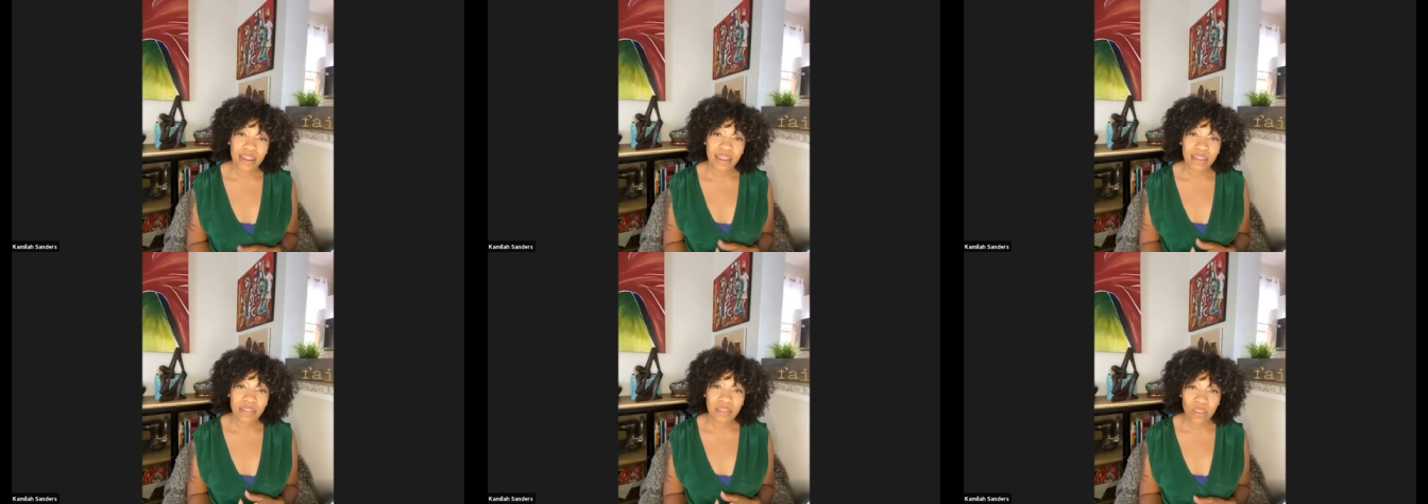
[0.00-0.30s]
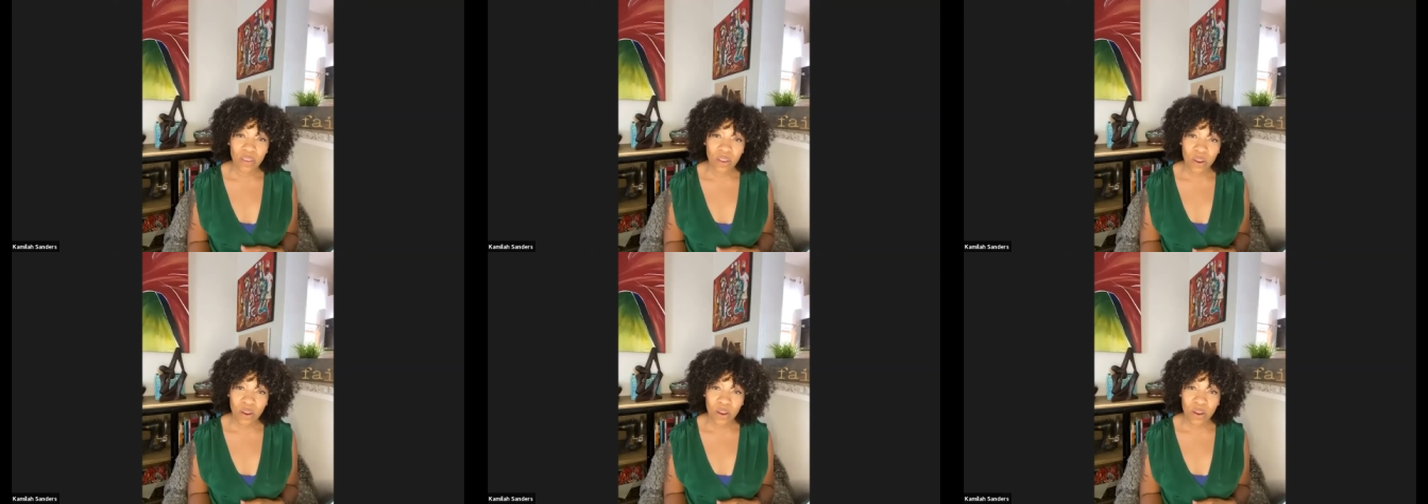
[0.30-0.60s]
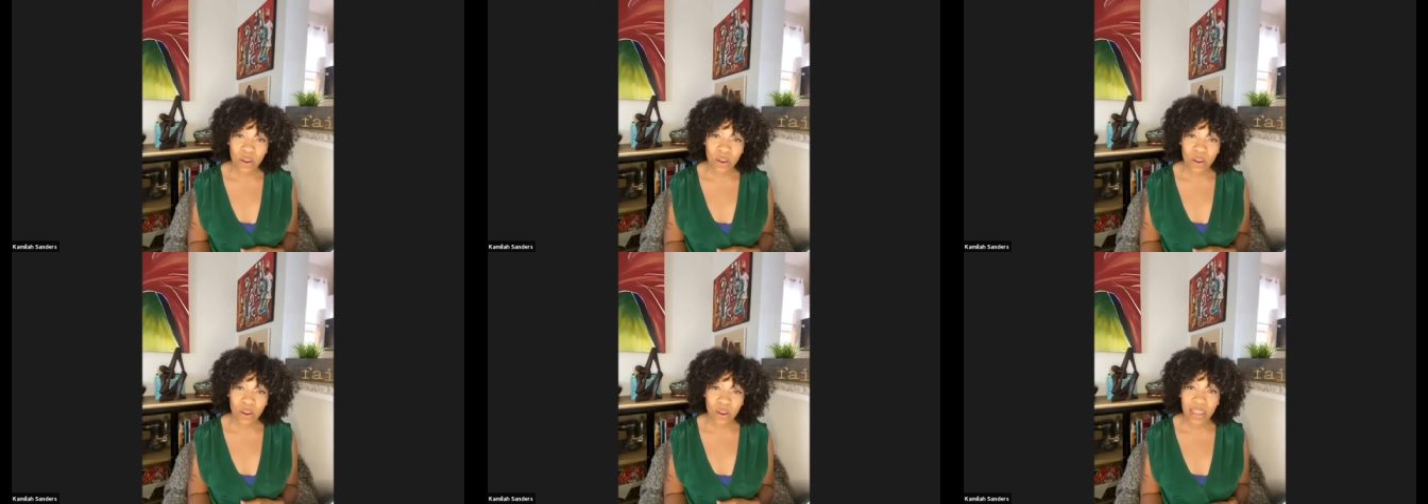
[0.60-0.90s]
in
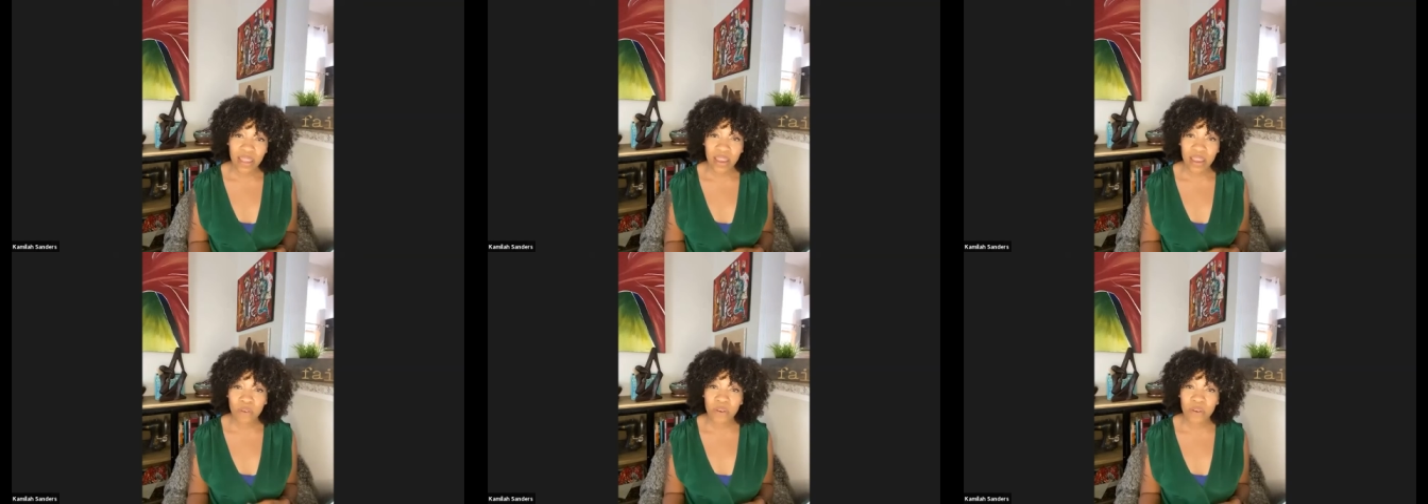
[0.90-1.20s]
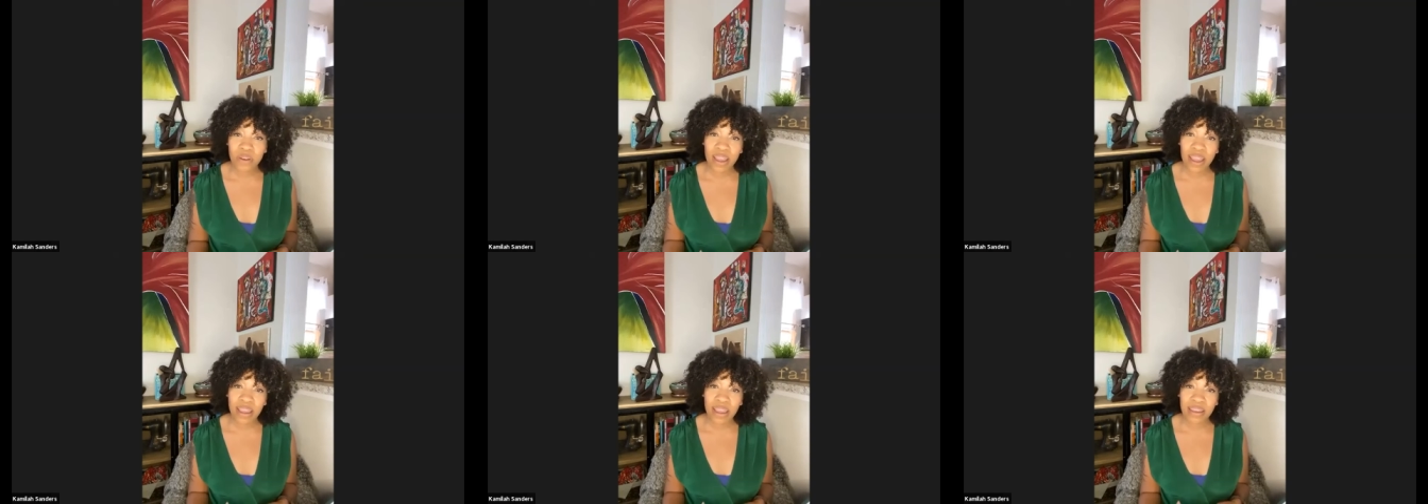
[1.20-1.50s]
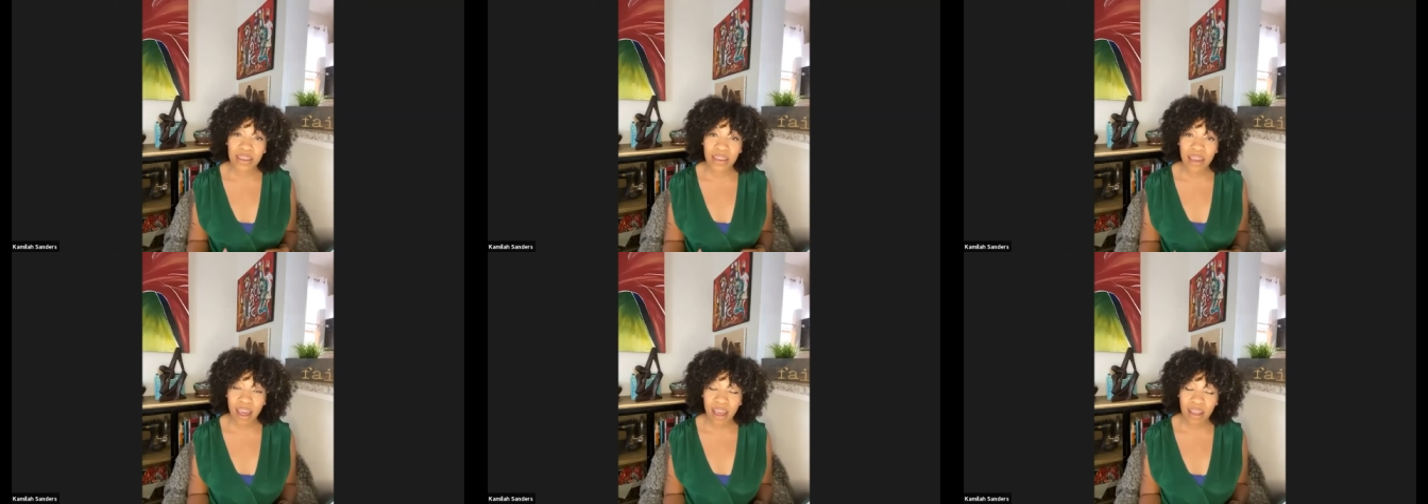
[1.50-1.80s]
turn, they create
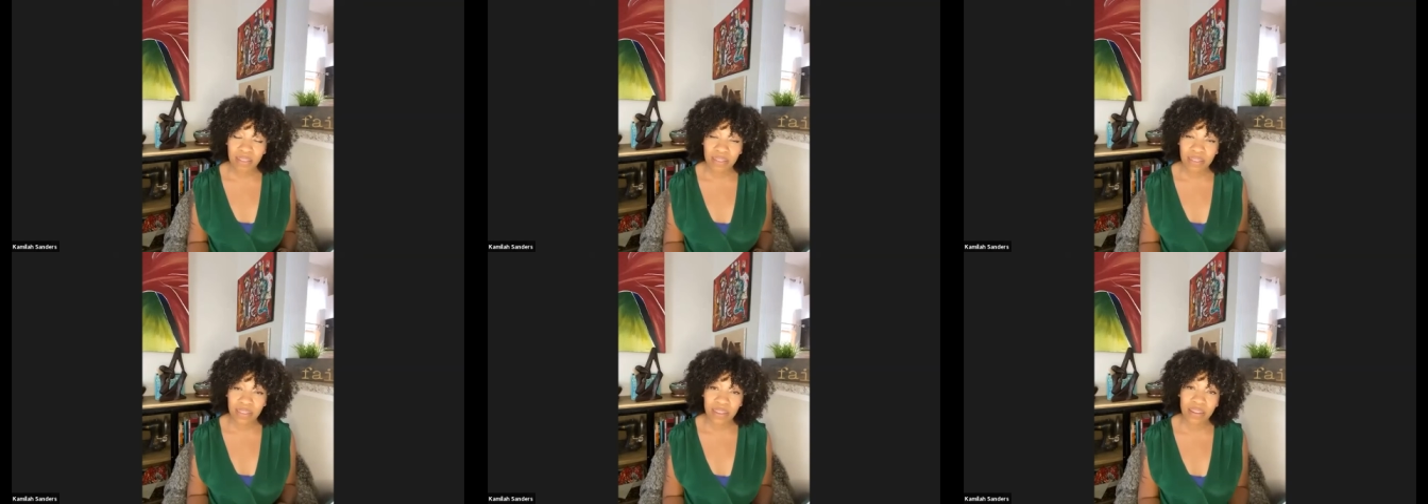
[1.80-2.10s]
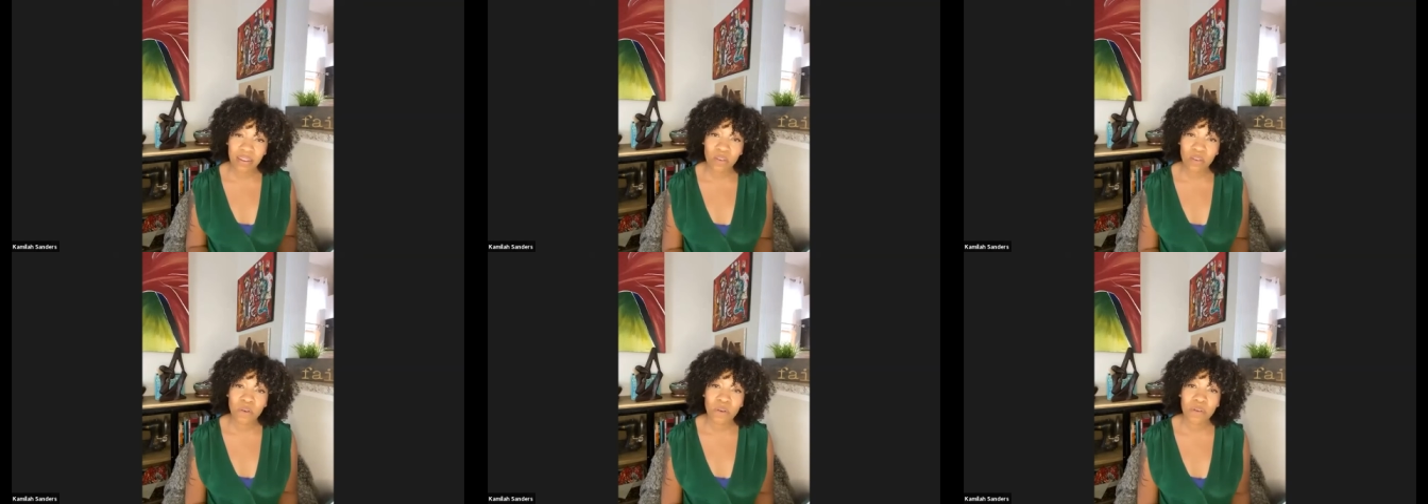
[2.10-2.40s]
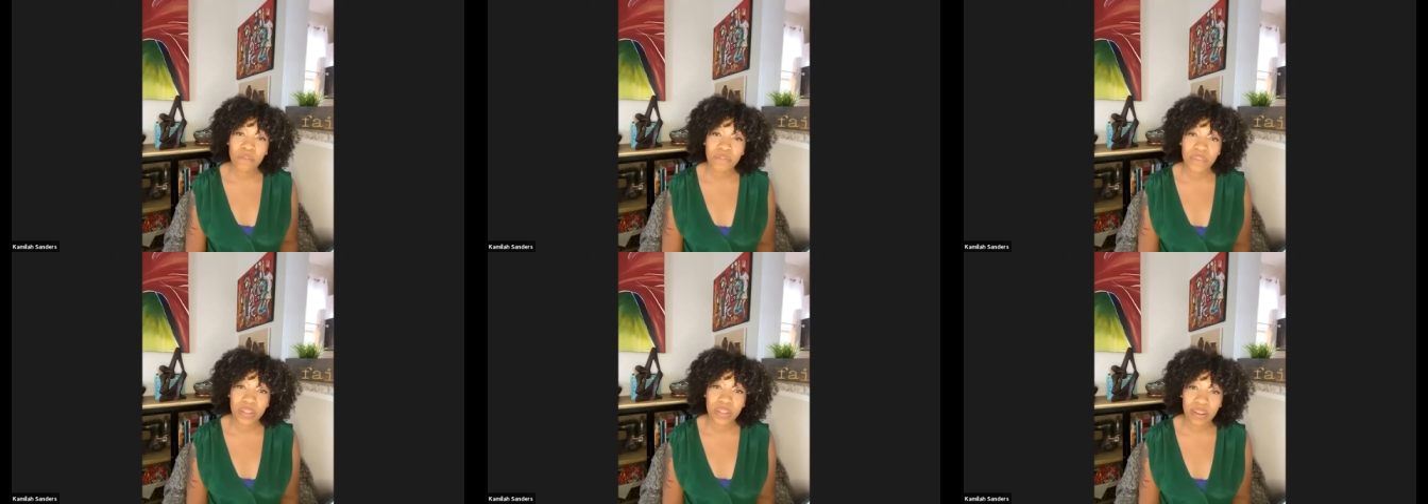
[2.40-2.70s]
content
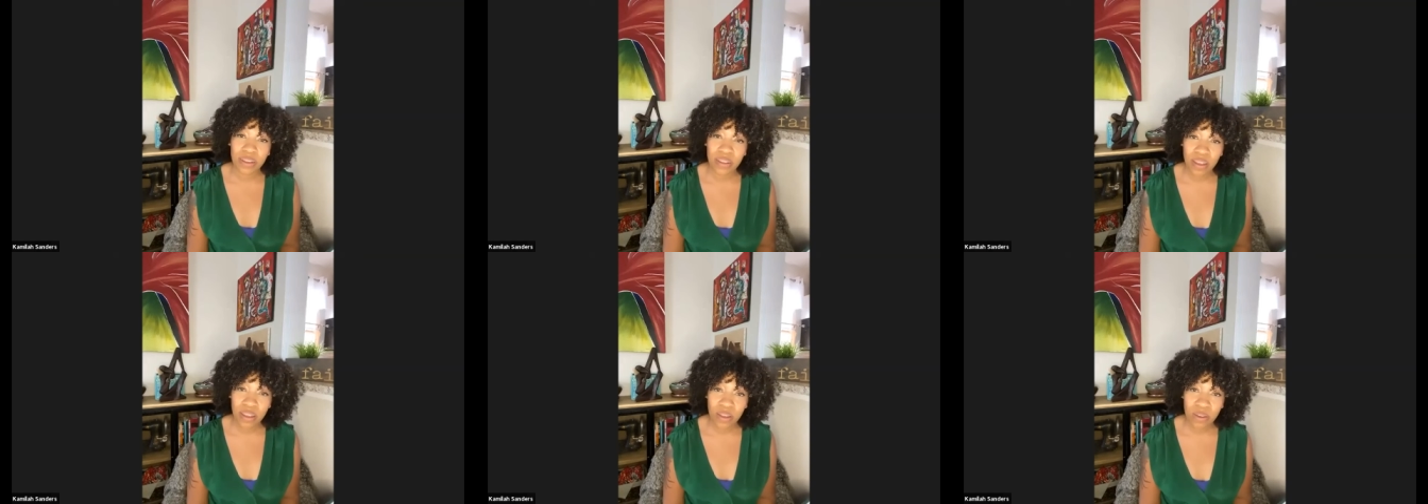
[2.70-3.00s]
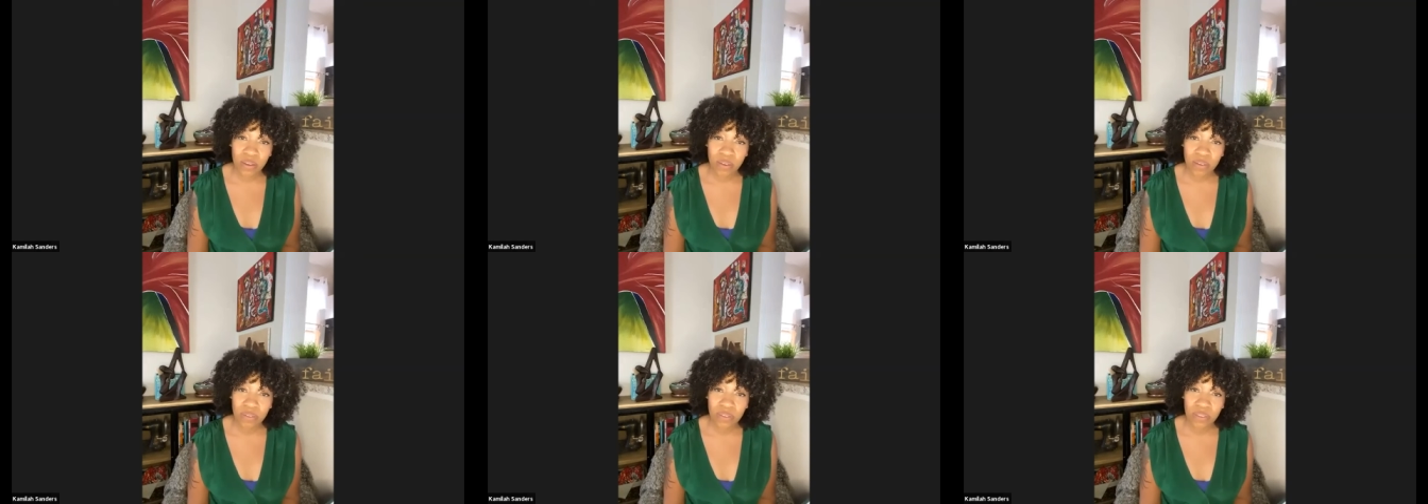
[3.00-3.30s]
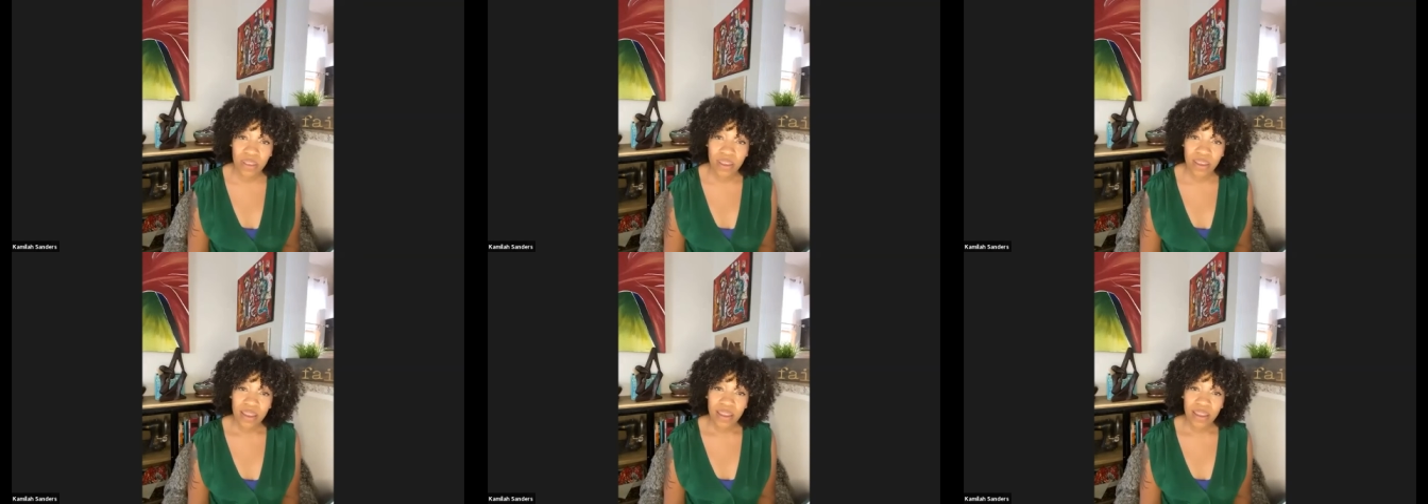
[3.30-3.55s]
or videos